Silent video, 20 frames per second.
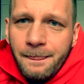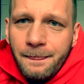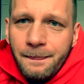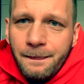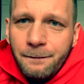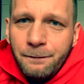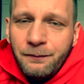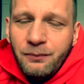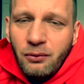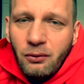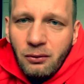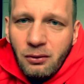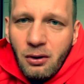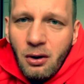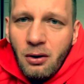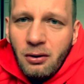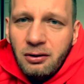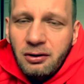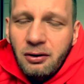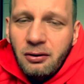
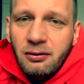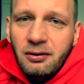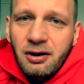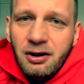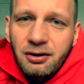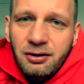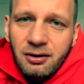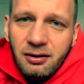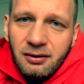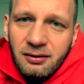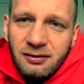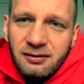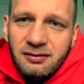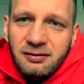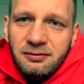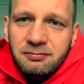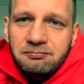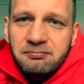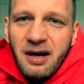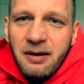prolonged conditions,
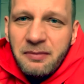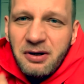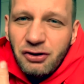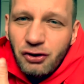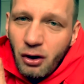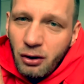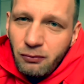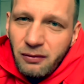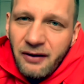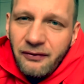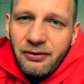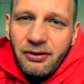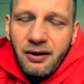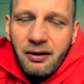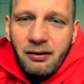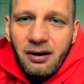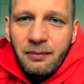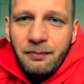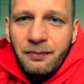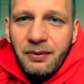maybe shockwave
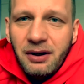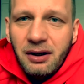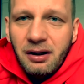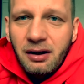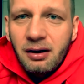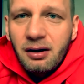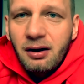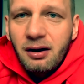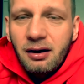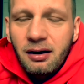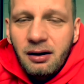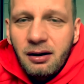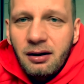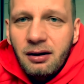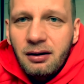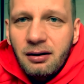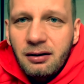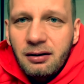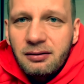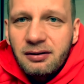therapy,
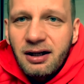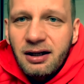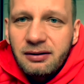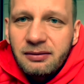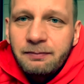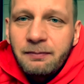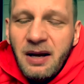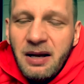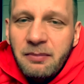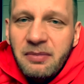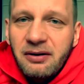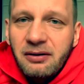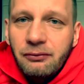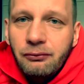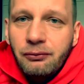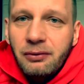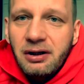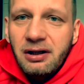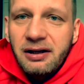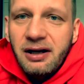that may be
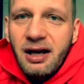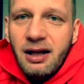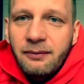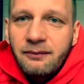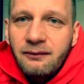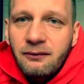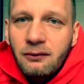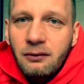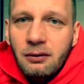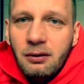really helpful.